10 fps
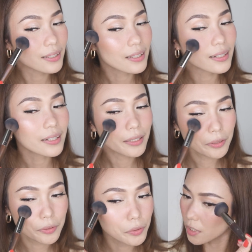Here,
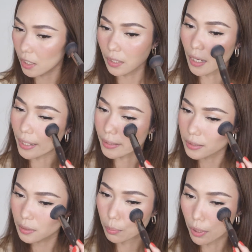
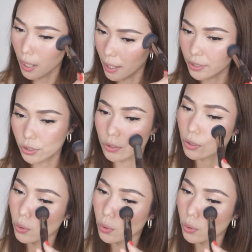highlights, blush,